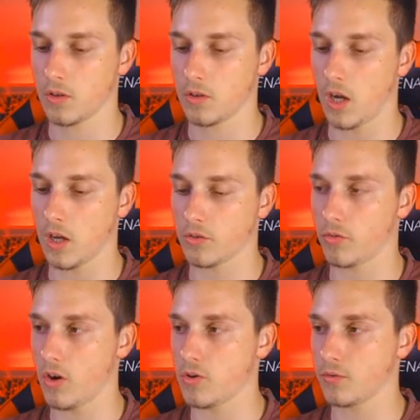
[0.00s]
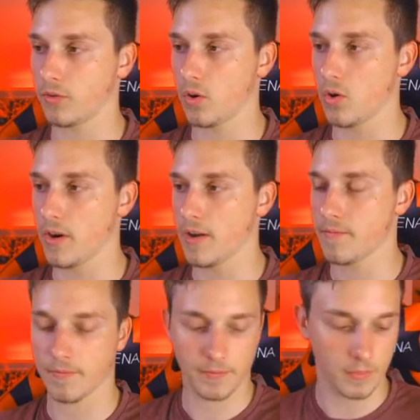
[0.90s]
Garden Rose Flora.
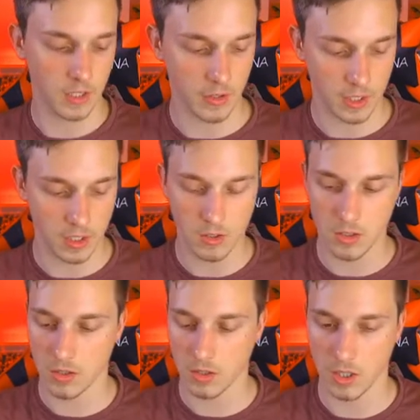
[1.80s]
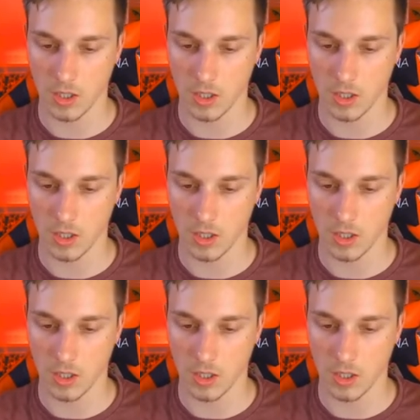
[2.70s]
Another cute card.